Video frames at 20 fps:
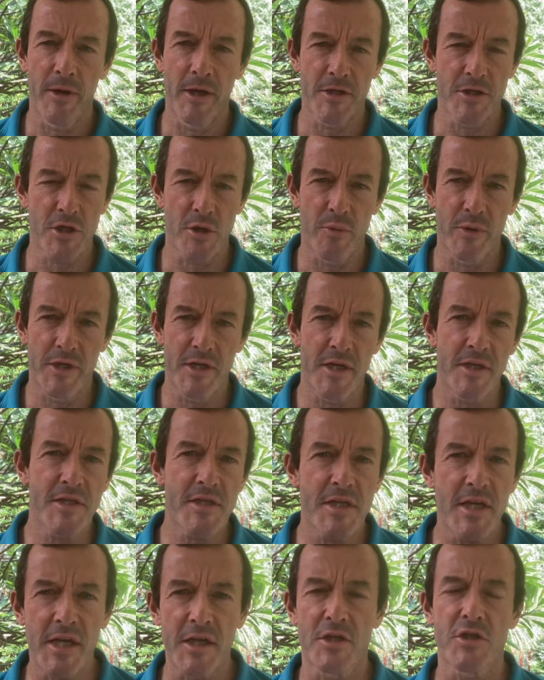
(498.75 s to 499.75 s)
And so we did
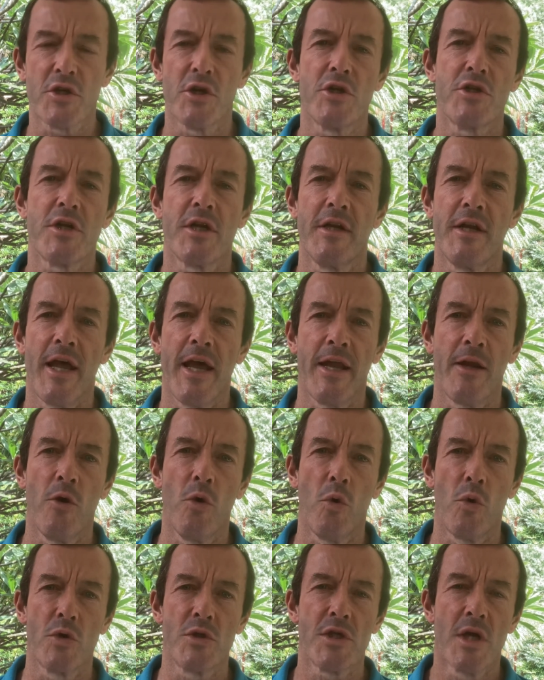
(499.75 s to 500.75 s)
see certain
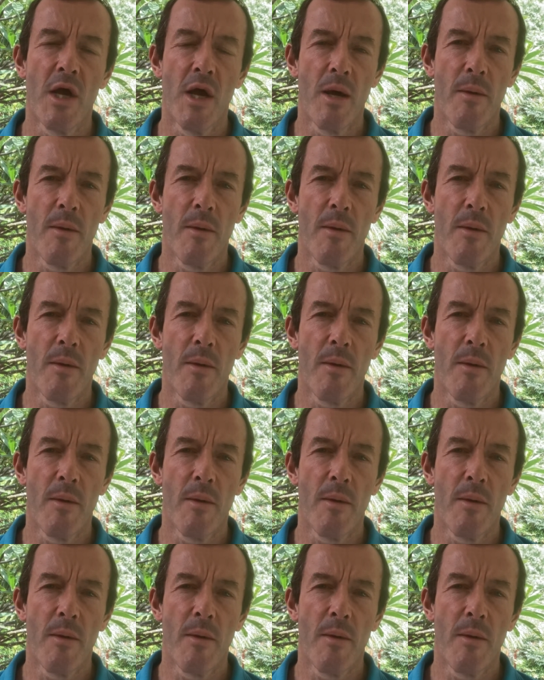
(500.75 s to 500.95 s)
landlords